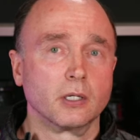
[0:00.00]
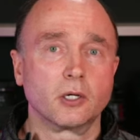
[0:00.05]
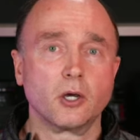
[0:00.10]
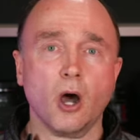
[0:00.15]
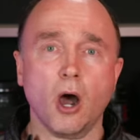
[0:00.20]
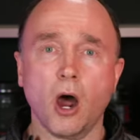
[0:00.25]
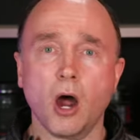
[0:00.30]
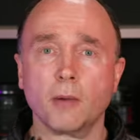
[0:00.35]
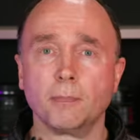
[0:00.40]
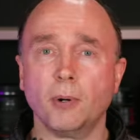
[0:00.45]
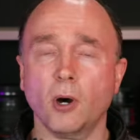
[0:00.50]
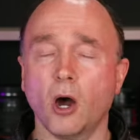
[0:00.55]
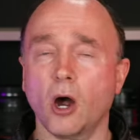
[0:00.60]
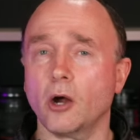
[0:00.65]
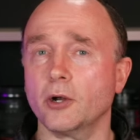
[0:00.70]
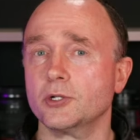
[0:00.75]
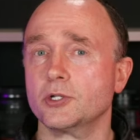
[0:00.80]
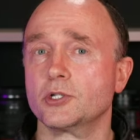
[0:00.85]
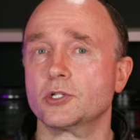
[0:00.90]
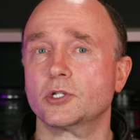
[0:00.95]
car
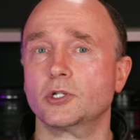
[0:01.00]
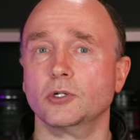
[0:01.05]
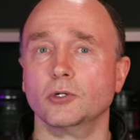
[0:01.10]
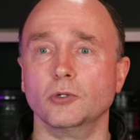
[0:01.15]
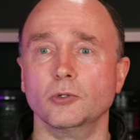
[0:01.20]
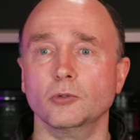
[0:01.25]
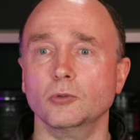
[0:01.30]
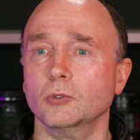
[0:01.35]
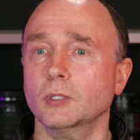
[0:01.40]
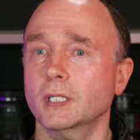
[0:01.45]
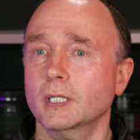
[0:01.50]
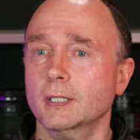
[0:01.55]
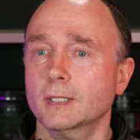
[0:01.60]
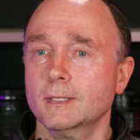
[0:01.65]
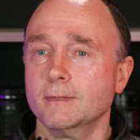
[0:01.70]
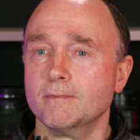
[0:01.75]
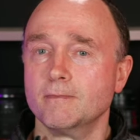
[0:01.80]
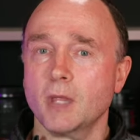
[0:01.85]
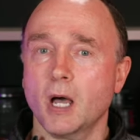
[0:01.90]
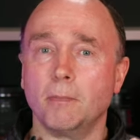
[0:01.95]
parts to
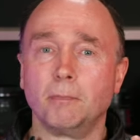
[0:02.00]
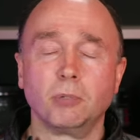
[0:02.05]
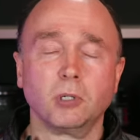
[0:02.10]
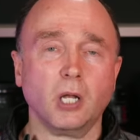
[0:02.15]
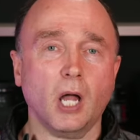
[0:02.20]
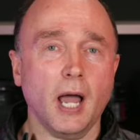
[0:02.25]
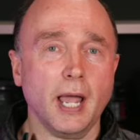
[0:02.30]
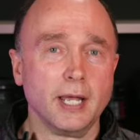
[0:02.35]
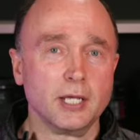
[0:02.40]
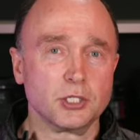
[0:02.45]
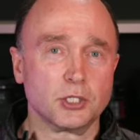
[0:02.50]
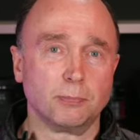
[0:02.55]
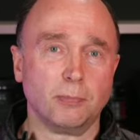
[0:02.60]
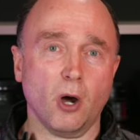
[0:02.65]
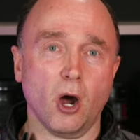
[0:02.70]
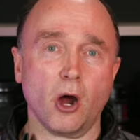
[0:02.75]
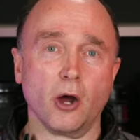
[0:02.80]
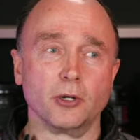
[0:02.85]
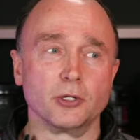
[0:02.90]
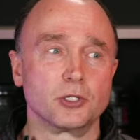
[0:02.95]
appliance
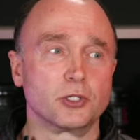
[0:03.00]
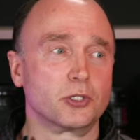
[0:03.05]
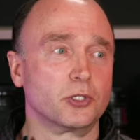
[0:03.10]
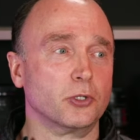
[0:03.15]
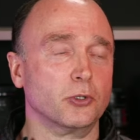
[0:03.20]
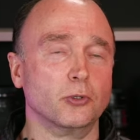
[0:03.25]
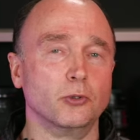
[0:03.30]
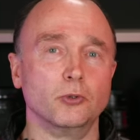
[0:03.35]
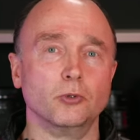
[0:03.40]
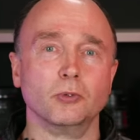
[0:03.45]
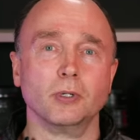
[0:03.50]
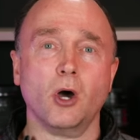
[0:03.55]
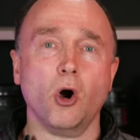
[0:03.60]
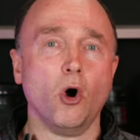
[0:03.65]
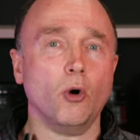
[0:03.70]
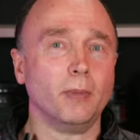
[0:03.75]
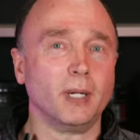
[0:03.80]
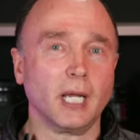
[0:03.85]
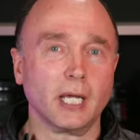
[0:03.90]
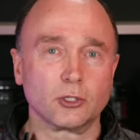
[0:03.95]
parts to
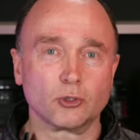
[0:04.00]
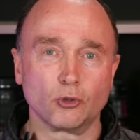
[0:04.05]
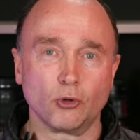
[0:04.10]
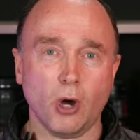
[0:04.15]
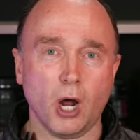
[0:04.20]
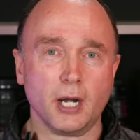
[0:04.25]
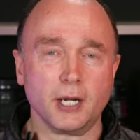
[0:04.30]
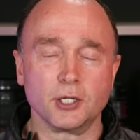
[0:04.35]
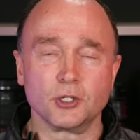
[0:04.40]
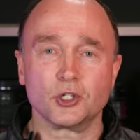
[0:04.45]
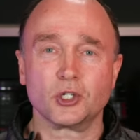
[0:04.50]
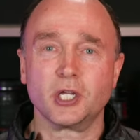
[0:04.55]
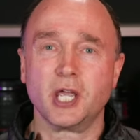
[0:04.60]
home electronics,